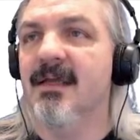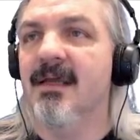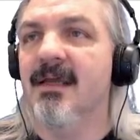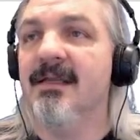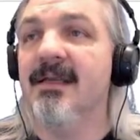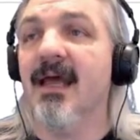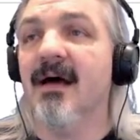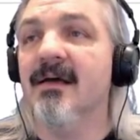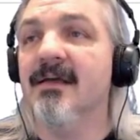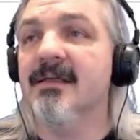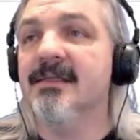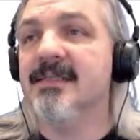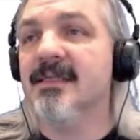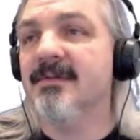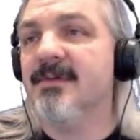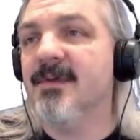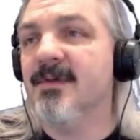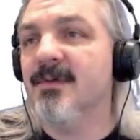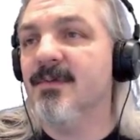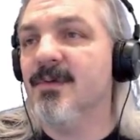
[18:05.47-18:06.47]
Now, some
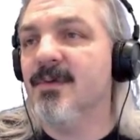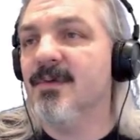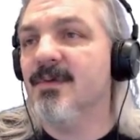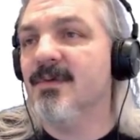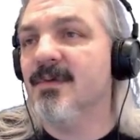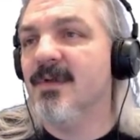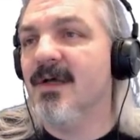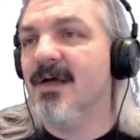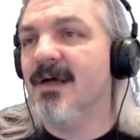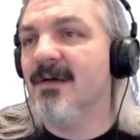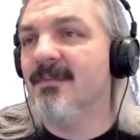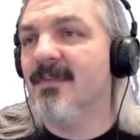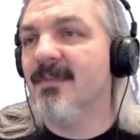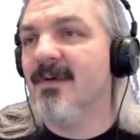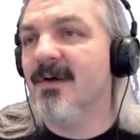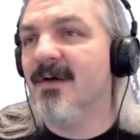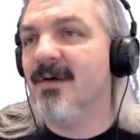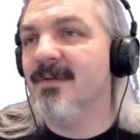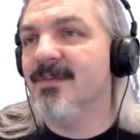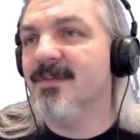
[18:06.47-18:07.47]
of you will
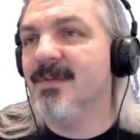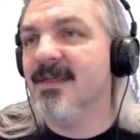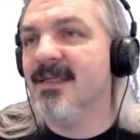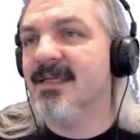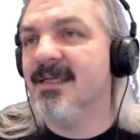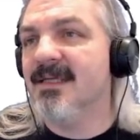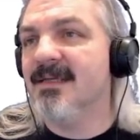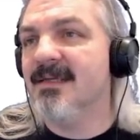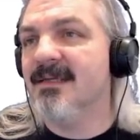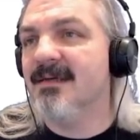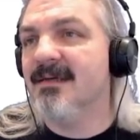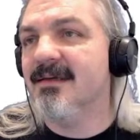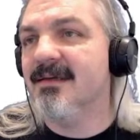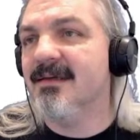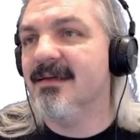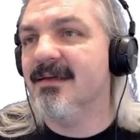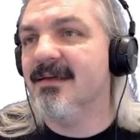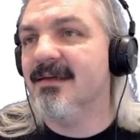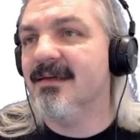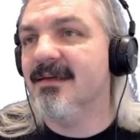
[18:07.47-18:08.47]
hopefully
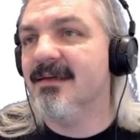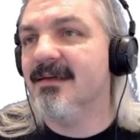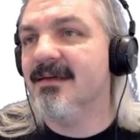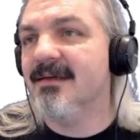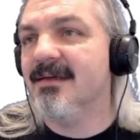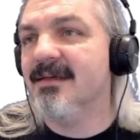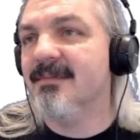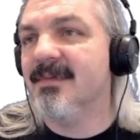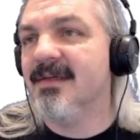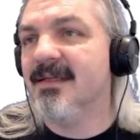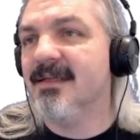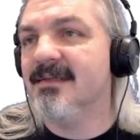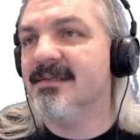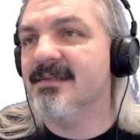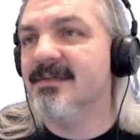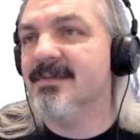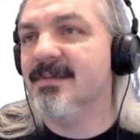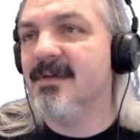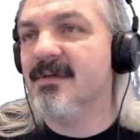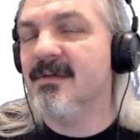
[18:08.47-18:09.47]
commit this
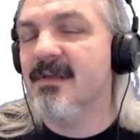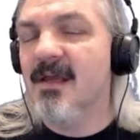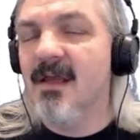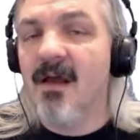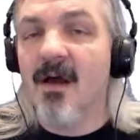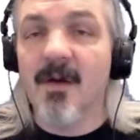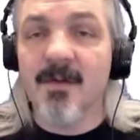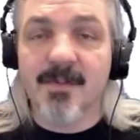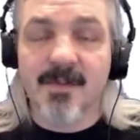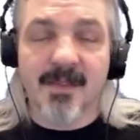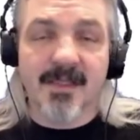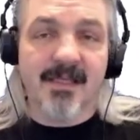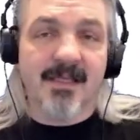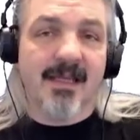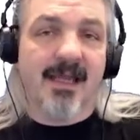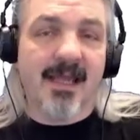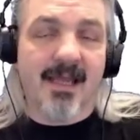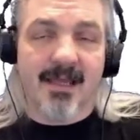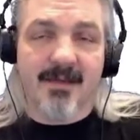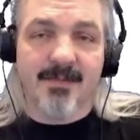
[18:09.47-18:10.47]
new file, hopefully
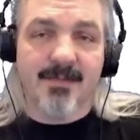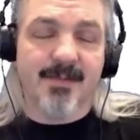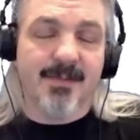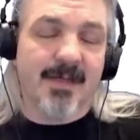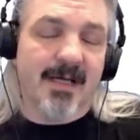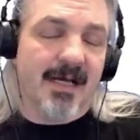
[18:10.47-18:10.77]
have